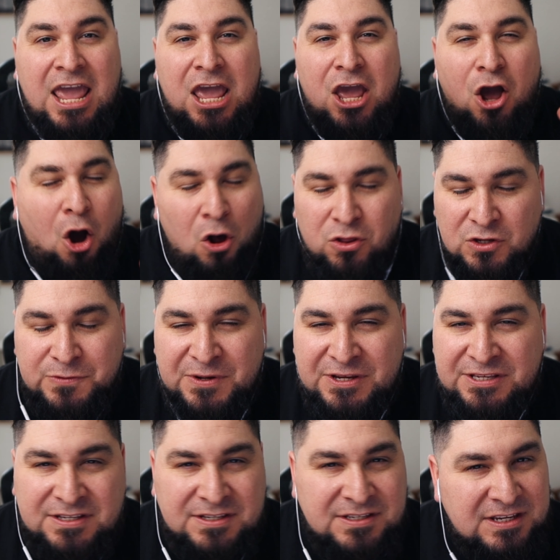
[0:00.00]
All those
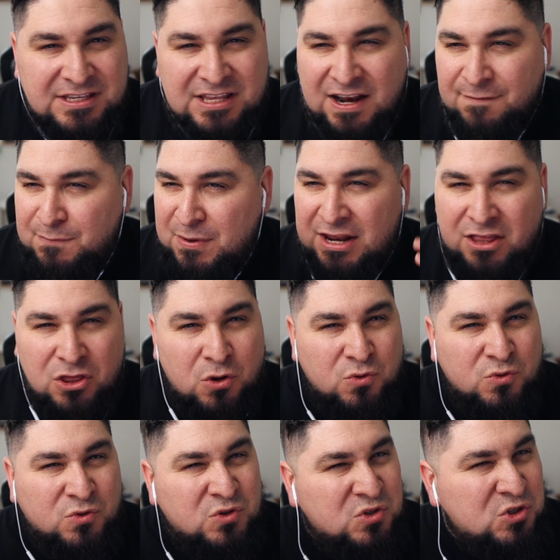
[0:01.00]
businesses that have been in
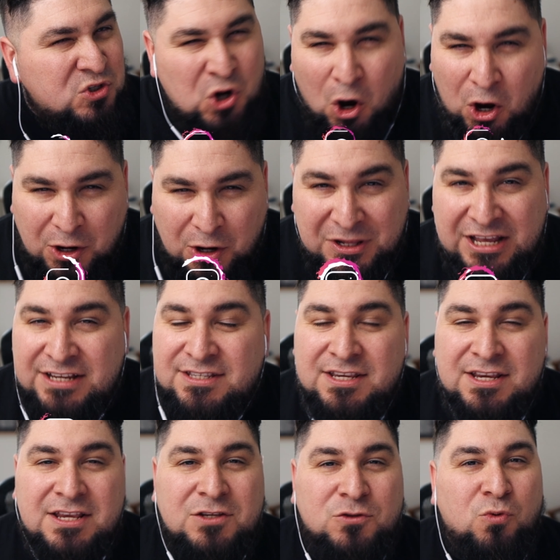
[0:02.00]
those dark
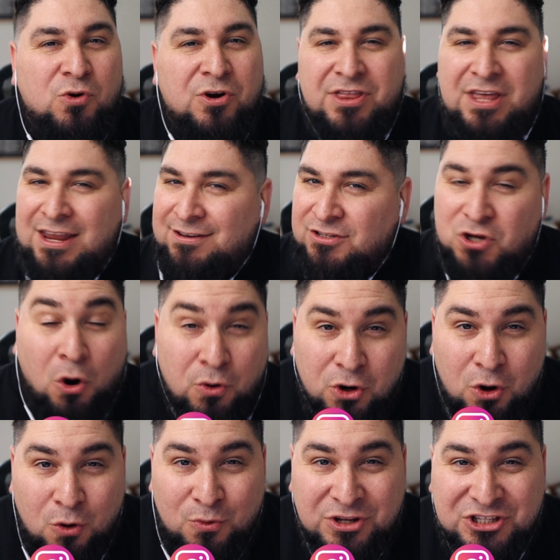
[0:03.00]
places where they don't know
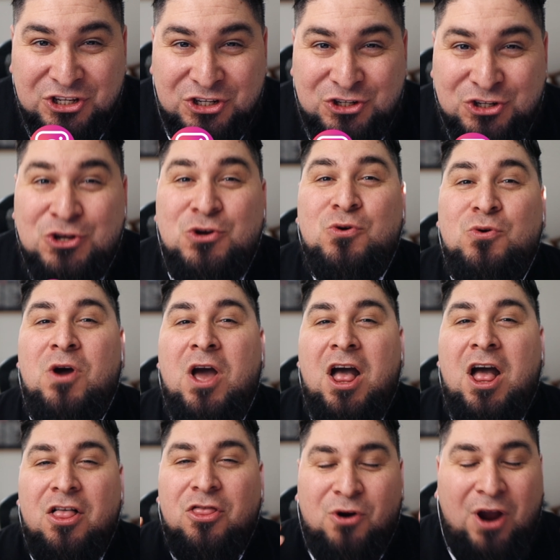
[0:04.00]
what to do,
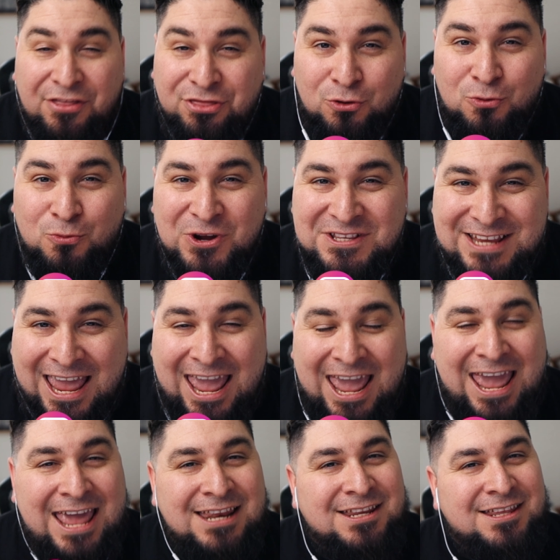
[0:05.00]
they're at their wits'
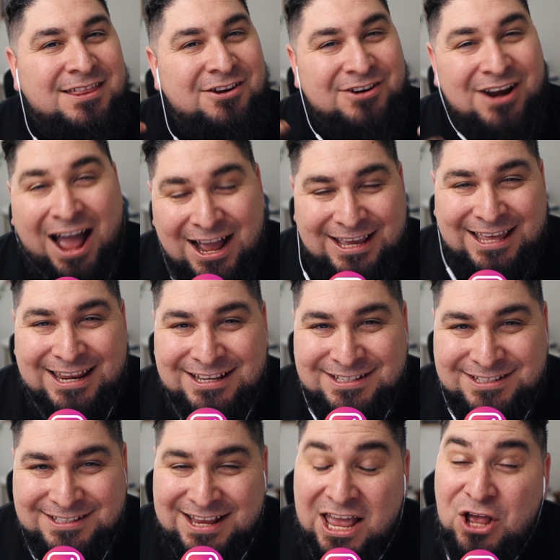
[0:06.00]
end, they're not getting
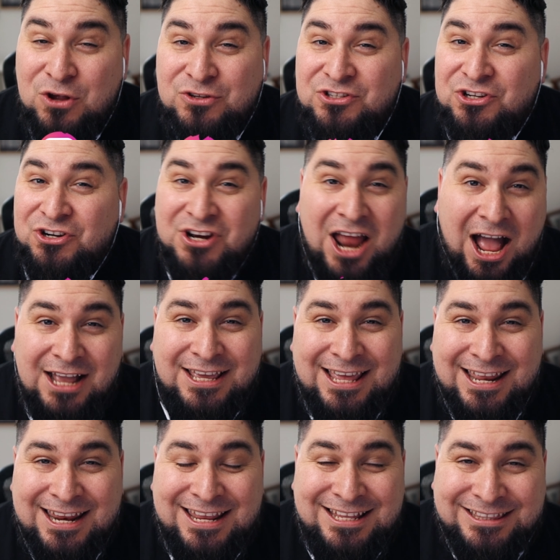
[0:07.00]
sales, they're not
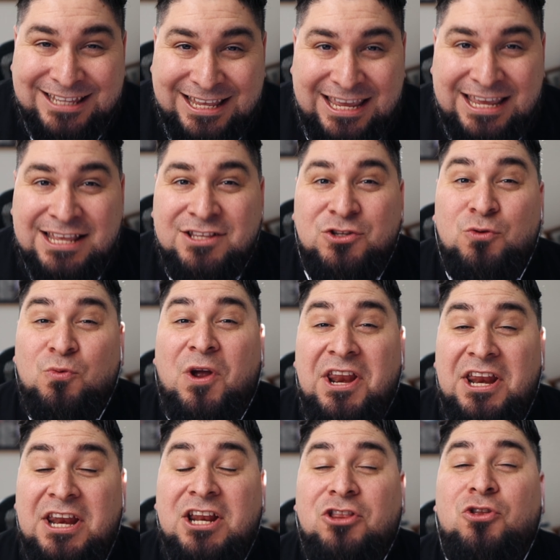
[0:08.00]
getting leads, they're ready
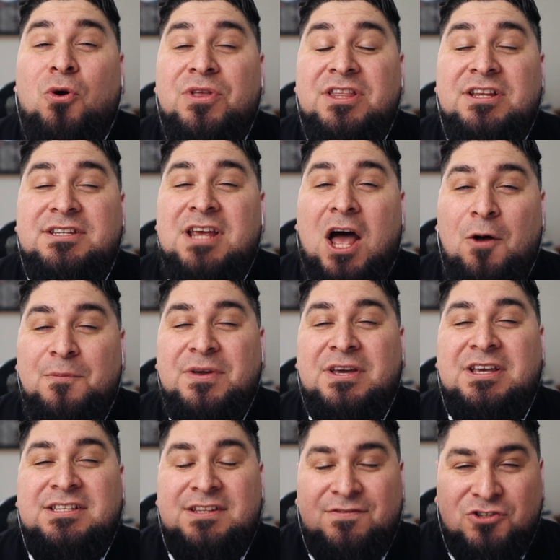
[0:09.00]
to throw in the towel because
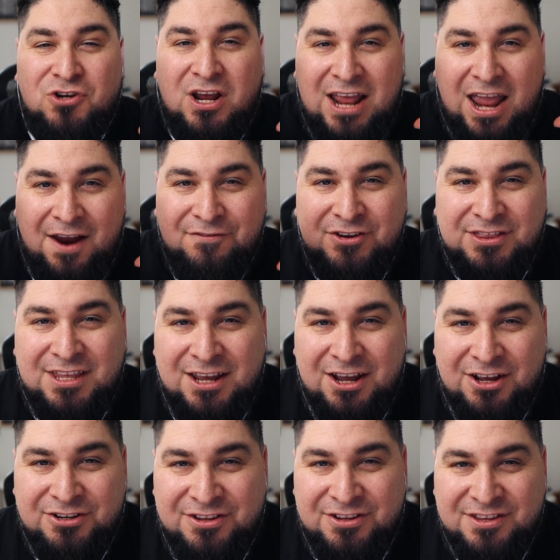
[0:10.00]
they've tried everything
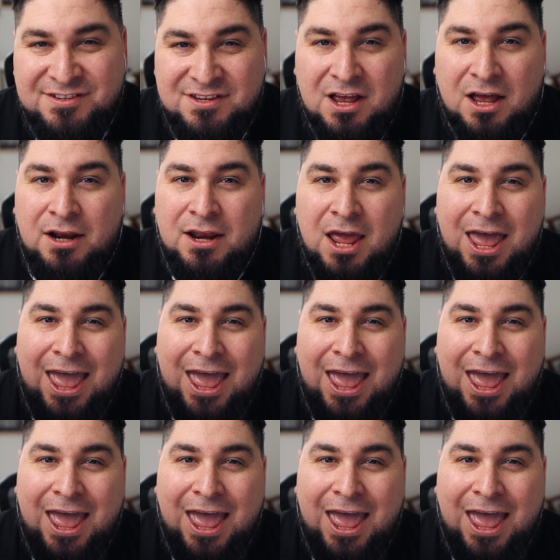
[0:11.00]
under the sun.